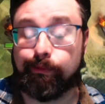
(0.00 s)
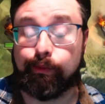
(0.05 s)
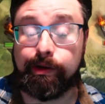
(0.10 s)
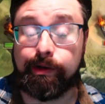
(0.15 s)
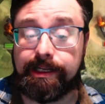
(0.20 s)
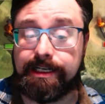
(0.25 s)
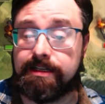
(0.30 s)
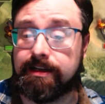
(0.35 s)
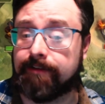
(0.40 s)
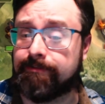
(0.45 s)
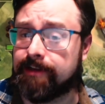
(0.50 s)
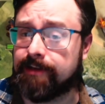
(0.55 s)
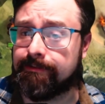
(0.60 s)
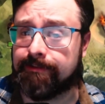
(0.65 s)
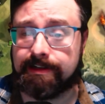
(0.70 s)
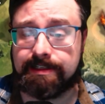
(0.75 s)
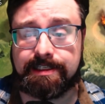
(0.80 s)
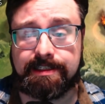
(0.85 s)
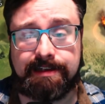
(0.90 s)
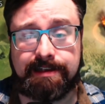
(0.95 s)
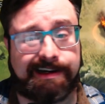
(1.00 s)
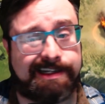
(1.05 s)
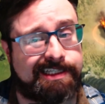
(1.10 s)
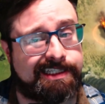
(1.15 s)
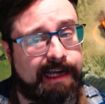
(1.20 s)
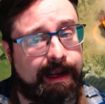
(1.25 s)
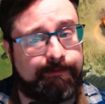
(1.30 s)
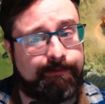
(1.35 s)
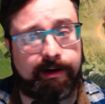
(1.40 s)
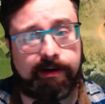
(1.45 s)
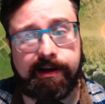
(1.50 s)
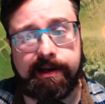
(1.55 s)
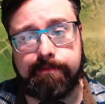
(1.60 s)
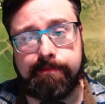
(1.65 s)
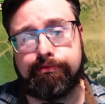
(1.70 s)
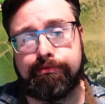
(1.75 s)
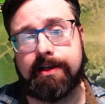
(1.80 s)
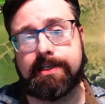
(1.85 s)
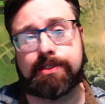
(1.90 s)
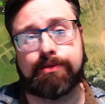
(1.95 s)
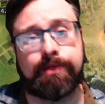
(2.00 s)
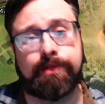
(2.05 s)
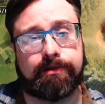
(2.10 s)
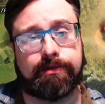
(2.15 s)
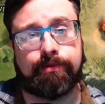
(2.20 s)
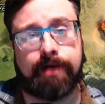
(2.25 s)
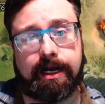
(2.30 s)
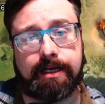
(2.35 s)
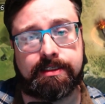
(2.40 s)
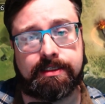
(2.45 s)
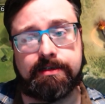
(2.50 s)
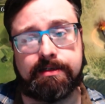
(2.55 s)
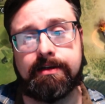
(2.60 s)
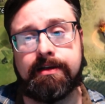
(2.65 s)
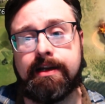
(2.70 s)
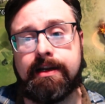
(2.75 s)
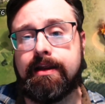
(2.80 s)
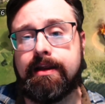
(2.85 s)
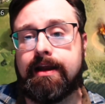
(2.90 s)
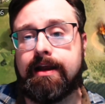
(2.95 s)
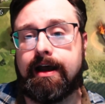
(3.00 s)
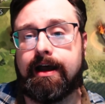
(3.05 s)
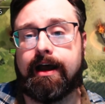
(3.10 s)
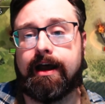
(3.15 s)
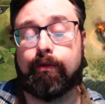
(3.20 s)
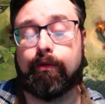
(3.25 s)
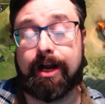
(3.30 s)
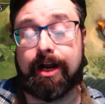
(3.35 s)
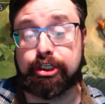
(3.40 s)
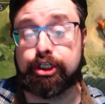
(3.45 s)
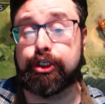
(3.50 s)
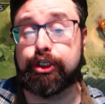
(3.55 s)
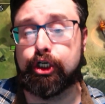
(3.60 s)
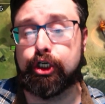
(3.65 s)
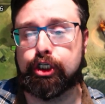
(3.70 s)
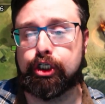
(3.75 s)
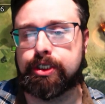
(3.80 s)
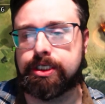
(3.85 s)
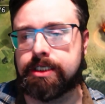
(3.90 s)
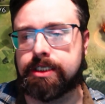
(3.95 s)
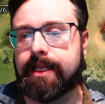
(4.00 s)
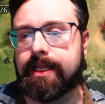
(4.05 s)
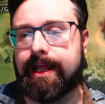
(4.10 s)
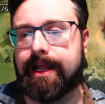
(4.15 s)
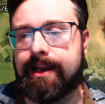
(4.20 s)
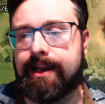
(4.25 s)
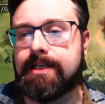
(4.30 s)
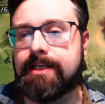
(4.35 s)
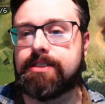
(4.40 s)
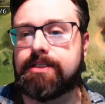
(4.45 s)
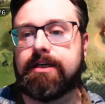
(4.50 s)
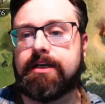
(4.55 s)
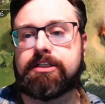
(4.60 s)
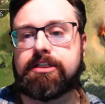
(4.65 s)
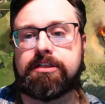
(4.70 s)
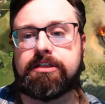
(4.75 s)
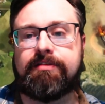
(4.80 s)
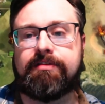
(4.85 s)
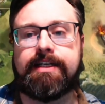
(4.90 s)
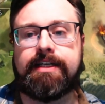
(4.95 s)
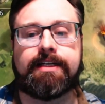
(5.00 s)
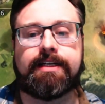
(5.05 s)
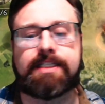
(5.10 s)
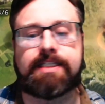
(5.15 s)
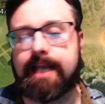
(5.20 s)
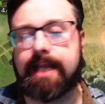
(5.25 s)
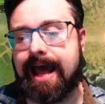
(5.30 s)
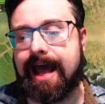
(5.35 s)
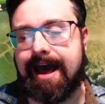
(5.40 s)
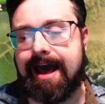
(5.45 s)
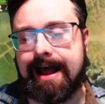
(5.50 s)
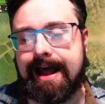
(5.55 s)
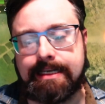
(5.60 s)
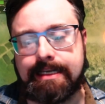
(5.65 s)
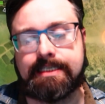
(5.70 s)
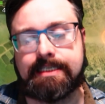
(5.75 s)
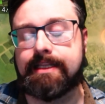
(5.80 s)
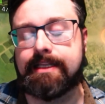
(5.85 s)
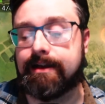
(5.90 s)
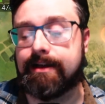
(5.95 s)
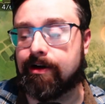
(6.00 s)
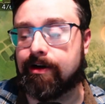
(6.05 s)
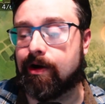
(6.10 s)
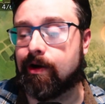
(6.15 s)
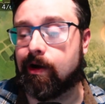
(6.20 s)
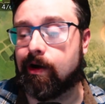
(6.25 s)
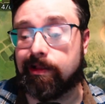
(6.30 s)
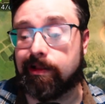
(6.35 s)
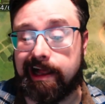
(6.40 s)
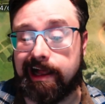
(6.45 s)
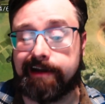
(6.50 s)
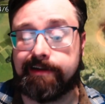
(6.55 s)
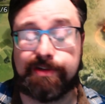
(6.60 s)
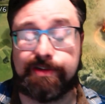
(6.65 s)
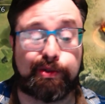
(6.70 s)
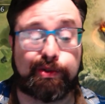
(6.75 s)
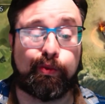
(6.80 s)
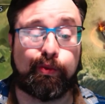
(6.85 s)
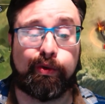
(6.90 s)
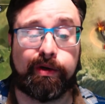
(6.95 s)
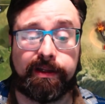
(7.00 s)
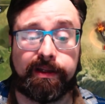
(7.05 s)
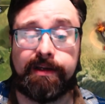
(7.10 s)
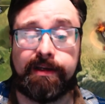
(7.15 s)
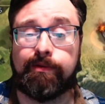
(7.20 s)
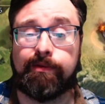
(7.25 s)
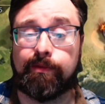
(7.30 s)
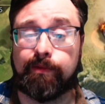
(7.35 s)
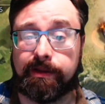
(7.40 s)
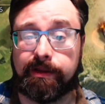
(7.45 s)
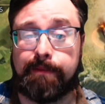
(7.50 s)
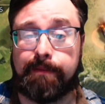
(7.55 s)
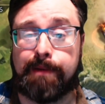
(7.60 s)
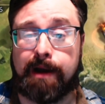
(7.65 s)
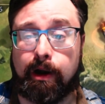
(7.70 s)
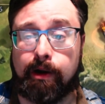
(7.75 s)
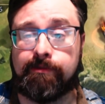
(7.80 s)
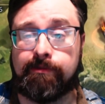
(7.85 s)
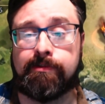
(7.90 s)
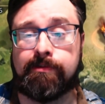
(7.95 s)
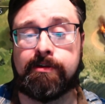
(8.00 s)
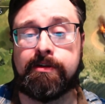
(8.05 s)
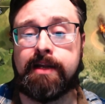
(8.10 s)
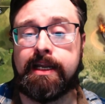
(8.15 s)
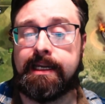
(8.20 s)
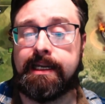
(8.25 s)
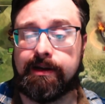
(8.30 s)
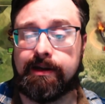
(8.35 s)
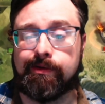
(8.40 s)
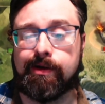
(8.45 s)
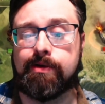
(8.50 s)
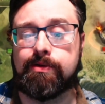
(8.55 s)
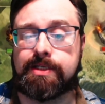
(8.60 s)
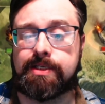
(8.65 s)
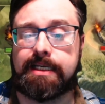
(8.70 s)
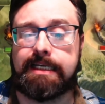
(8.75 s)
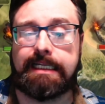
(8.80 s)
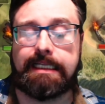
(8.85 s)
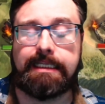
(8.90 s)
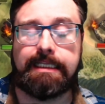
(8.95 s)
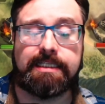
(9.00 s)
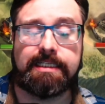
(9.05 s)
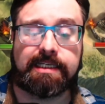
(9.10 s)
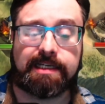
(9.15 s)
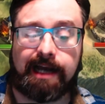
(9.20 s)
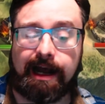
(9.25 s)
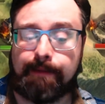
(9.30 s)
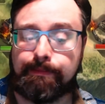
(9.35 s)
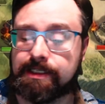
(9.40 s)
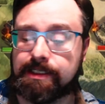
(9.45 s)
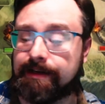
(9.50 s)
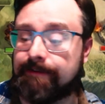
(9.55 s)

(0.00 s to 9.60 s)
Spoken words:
Really tough defenses, honestly. I'm very impressed with the rosters that CelestialsPhoenix has. There are a lot of just really, really powerful heroes in these comps.